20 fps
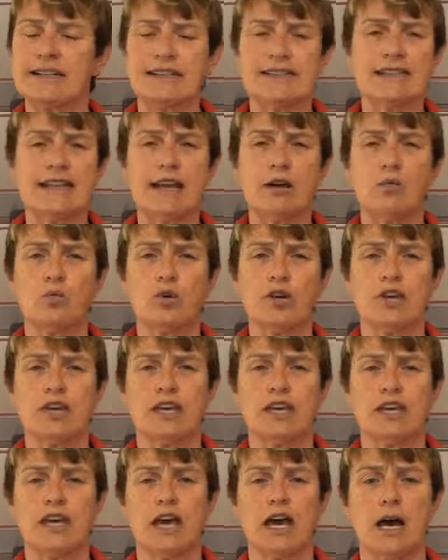is now
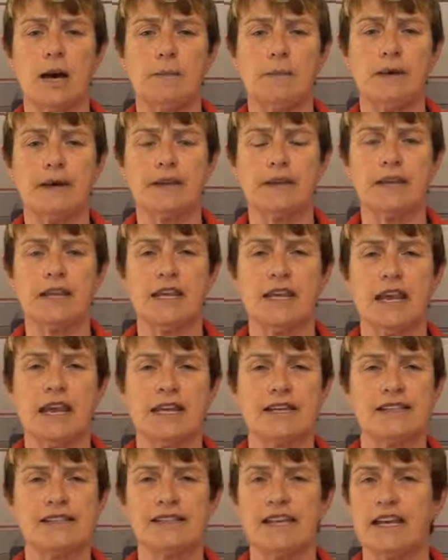working up at the
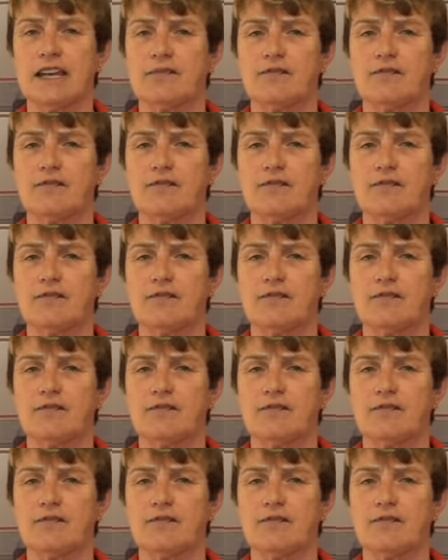NSA.